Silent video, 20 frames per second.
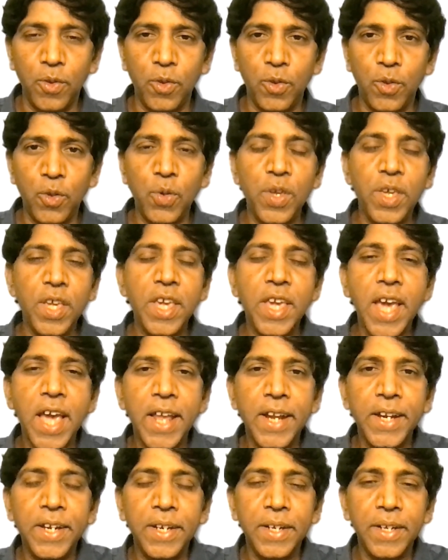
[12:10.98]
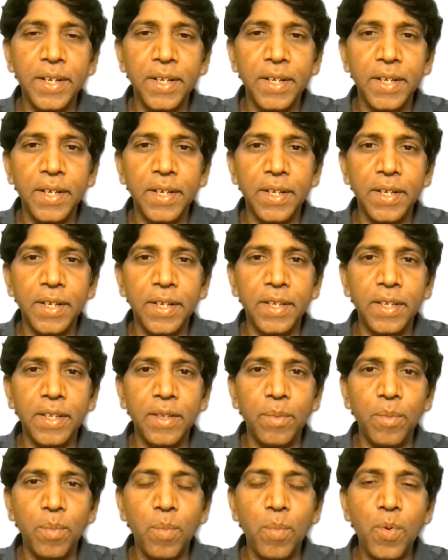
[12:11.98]
So he had
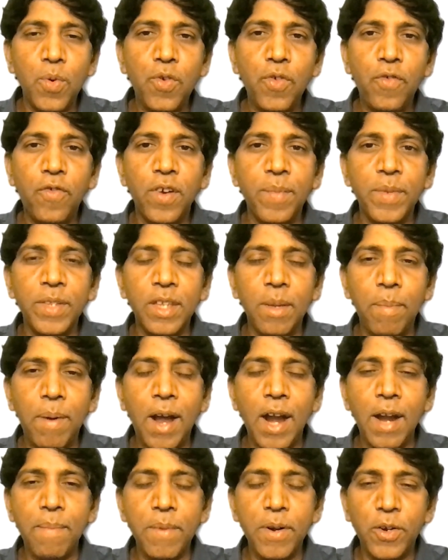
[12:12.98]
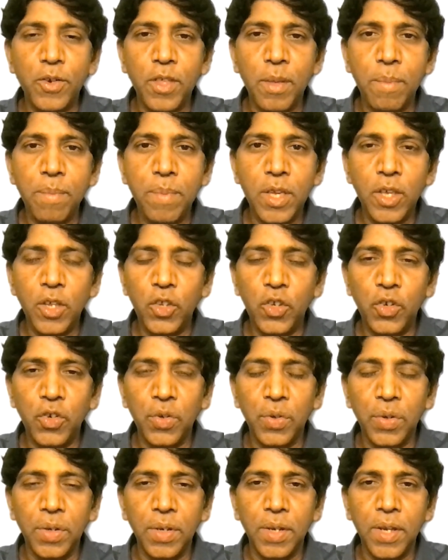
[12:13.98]
moved from his apartment to the beach.
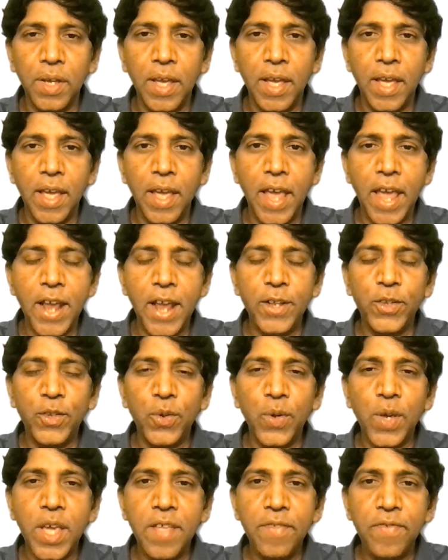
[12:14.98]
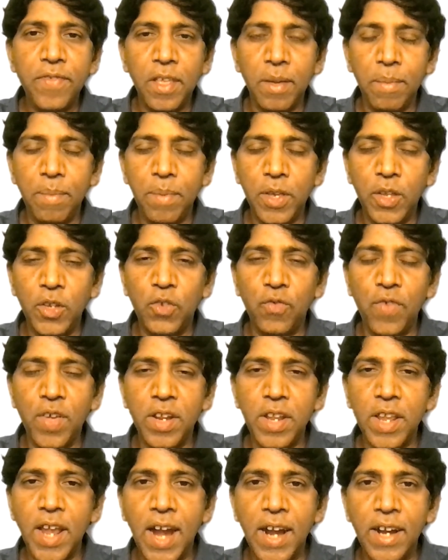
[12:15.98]
And so in the beach where
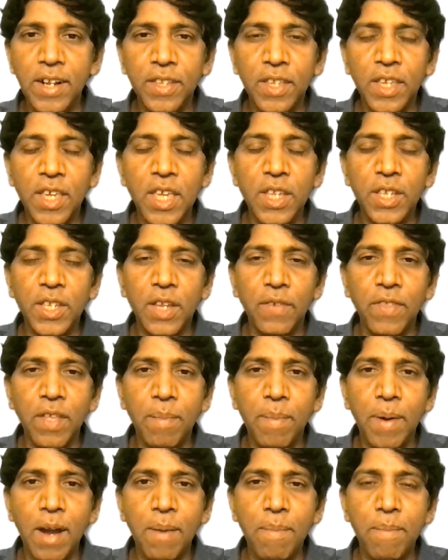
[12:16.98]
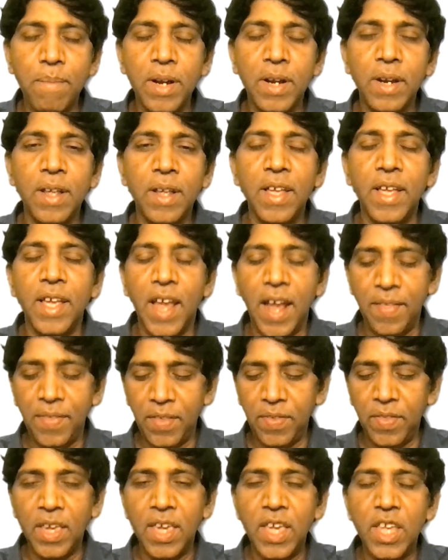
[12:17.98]
he had his keys of the apartment and
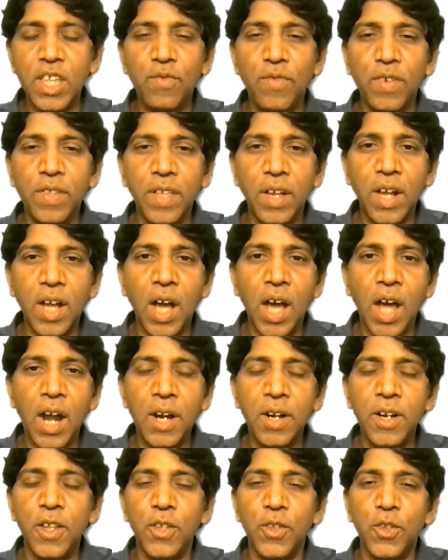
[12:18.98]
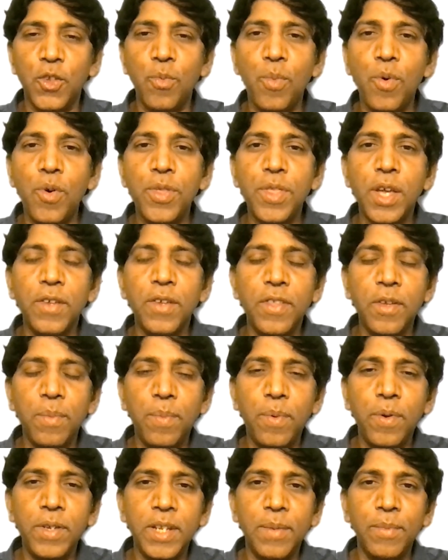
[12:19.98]
then the keys for the car, so both of them
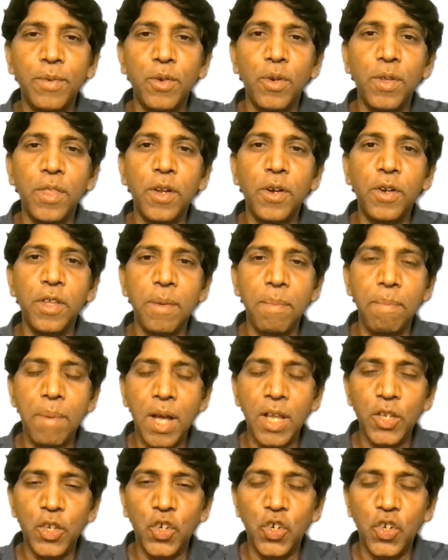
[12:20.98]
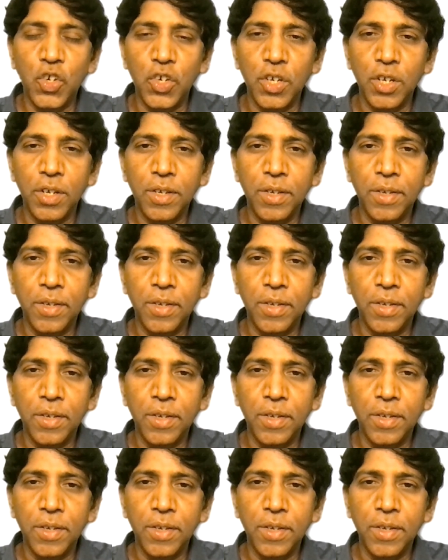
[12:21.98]
puts them together to a bunch.